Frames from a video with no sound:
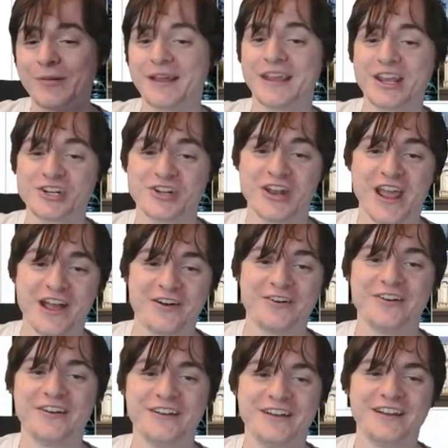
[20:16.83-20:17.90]
in Chisinau
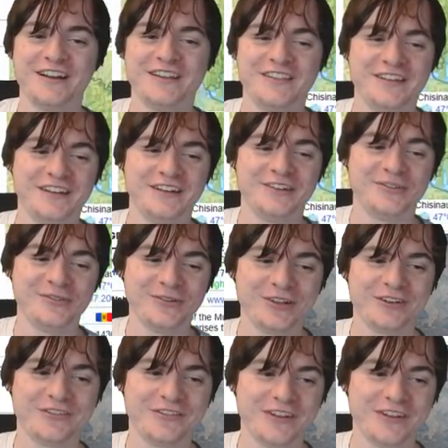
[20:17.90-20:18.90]
than in all of